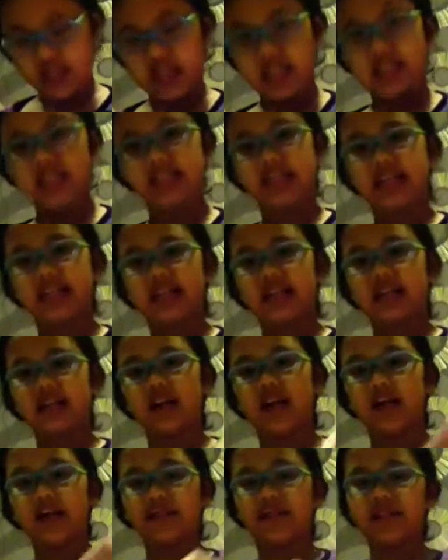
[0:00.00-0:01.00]
It's like
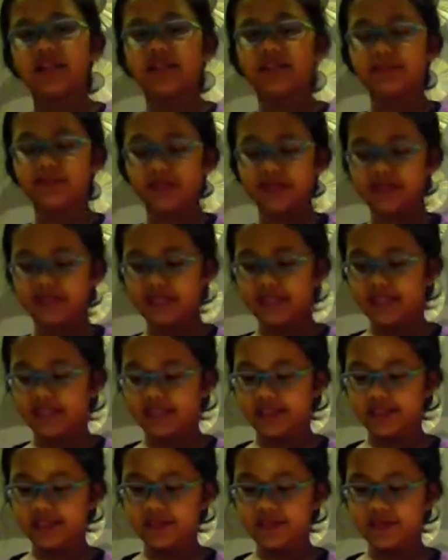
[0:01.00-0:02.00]
I made it by
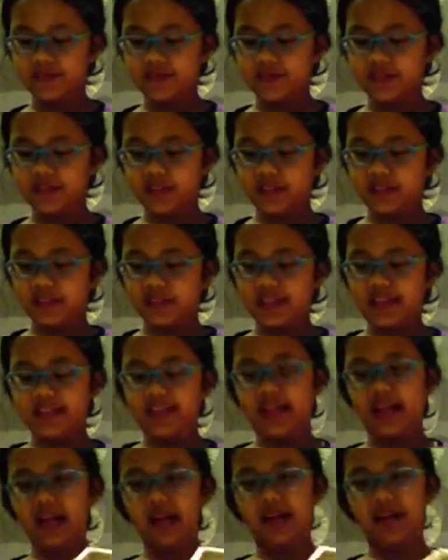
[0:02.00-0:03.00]
myself. It's
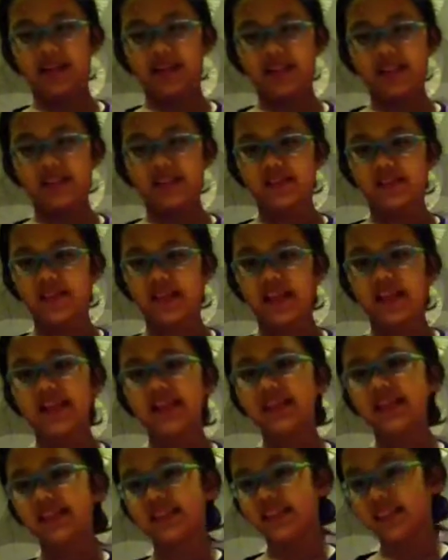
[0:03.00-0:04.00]
like a pencil
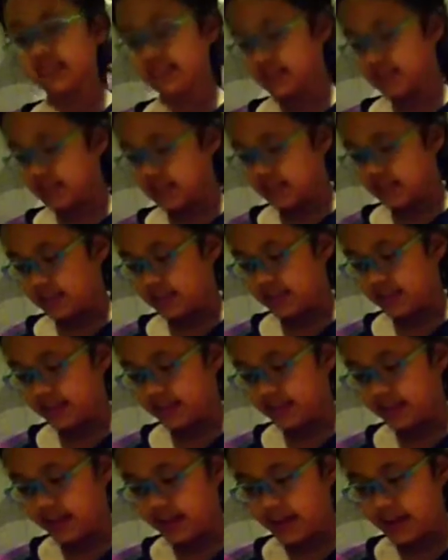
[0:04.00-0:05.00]
case
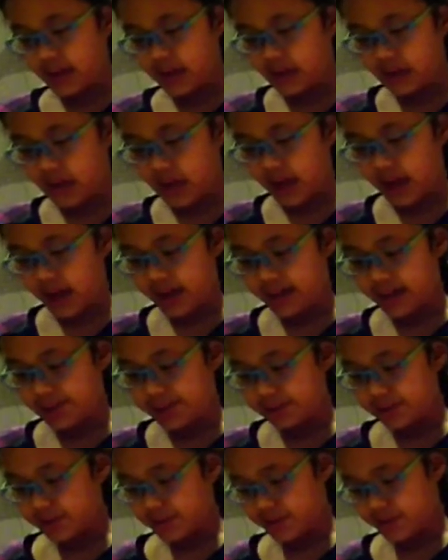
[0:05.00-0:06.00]
that I can
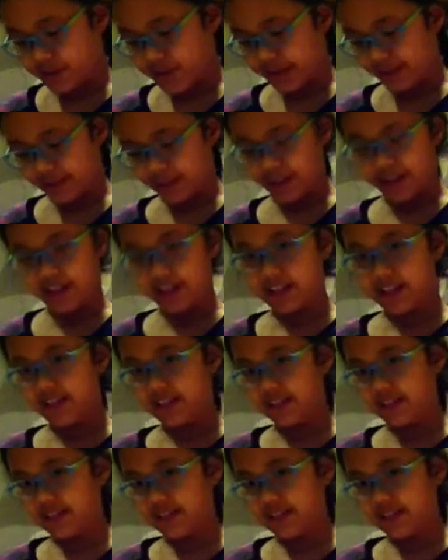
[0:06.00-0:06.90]
put your name on it.